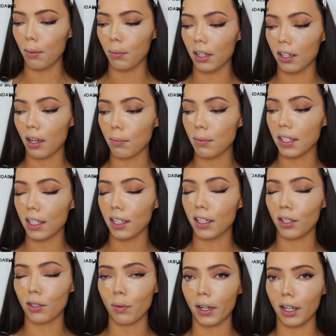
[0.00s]
It comes
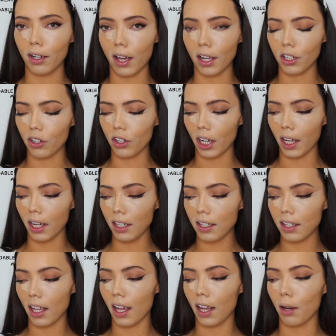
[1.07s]
in 29
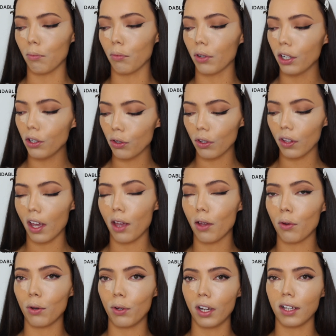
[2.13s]
shades, and I'm pretty sure that
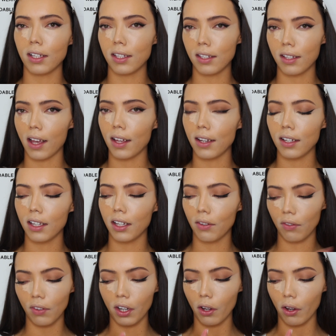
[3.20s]
Huda said in a
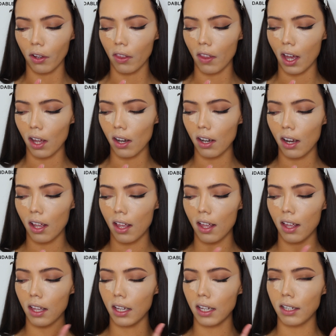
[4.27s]
video that
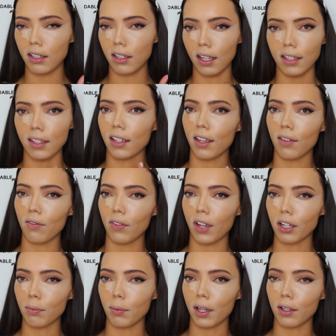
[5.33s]
it doesn't give
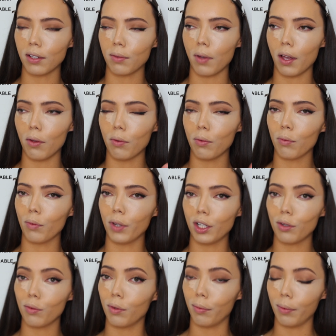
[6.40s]
flashback as well,
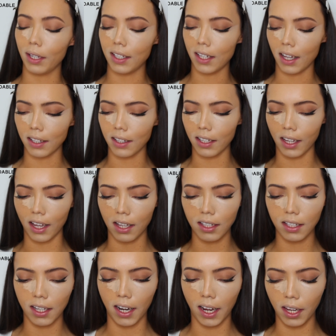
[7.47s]
which we'll be testing out
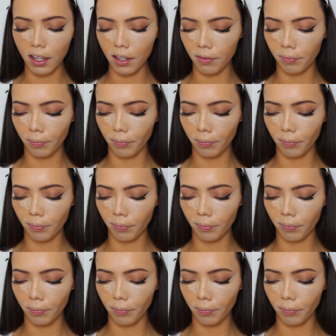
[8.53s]
today.